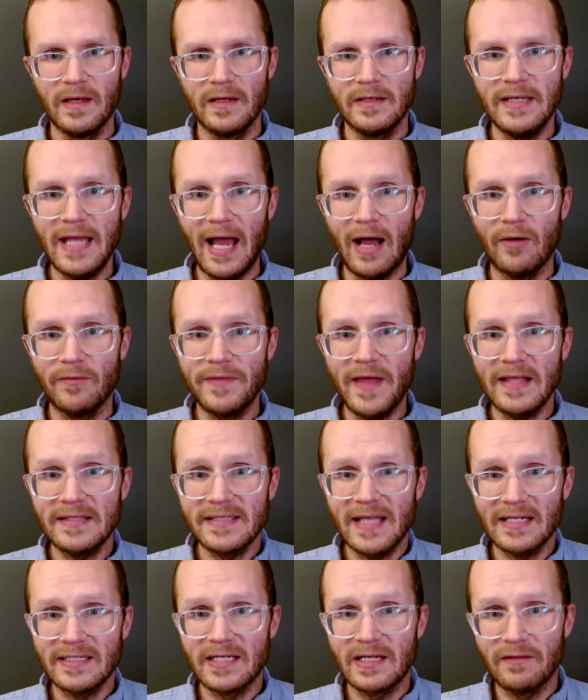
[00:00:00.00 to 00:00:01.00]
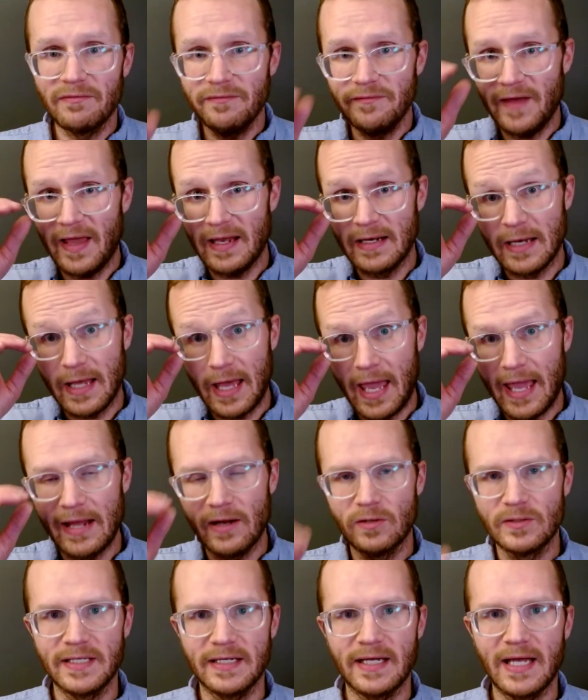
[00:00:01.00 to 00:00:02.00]
Now, that's not to defend
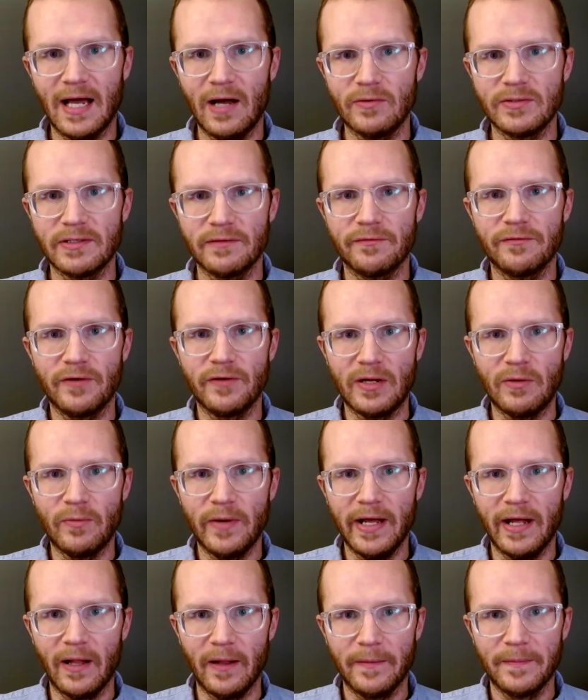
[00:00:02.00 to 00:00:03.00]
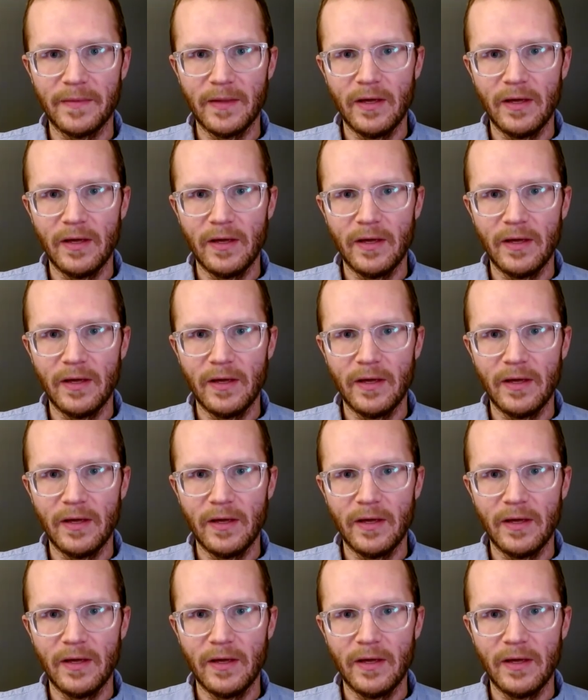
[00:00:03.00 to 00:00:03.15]
Ayer's account of free will.